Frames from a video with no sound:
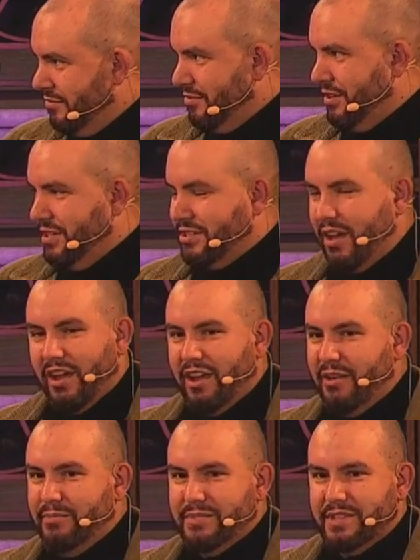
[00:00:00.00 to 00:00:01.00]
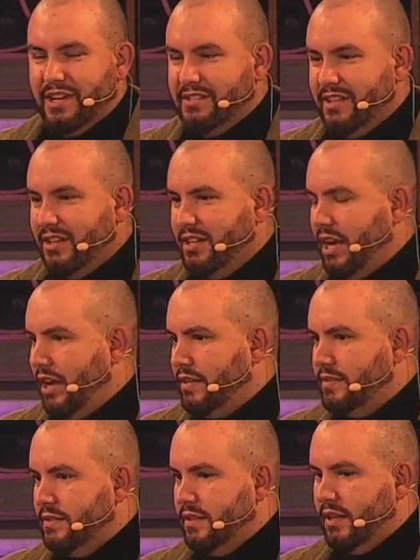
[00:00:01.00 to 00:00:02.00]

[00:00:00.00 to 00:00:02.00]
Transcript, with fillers: three times. And I said, Yes.